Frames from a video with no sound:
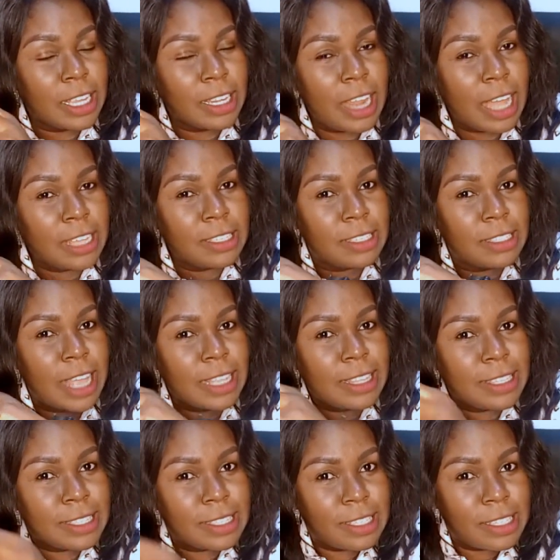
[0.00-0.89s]

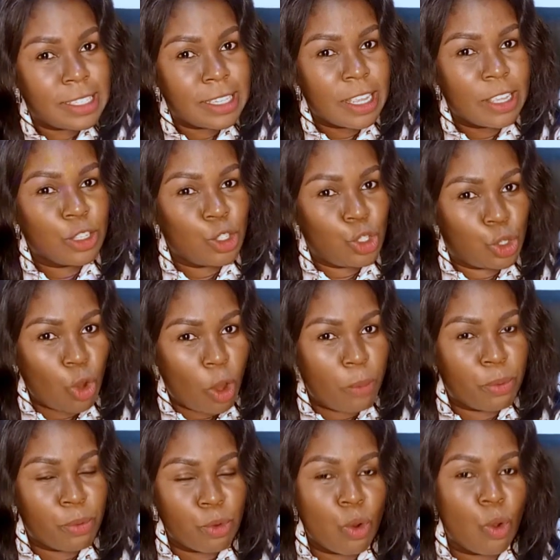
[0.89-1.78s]
that
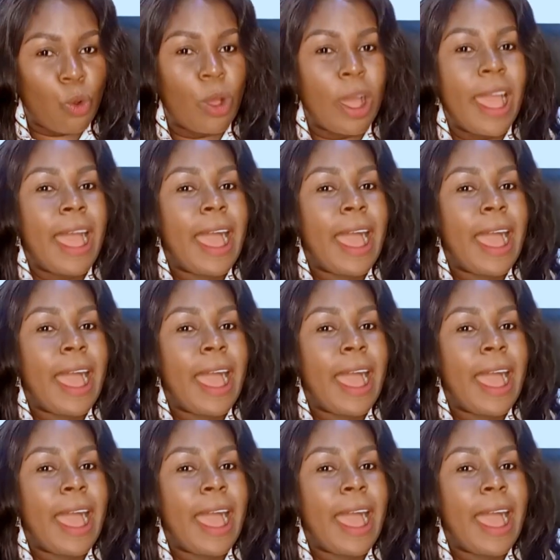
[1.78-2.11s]
job role,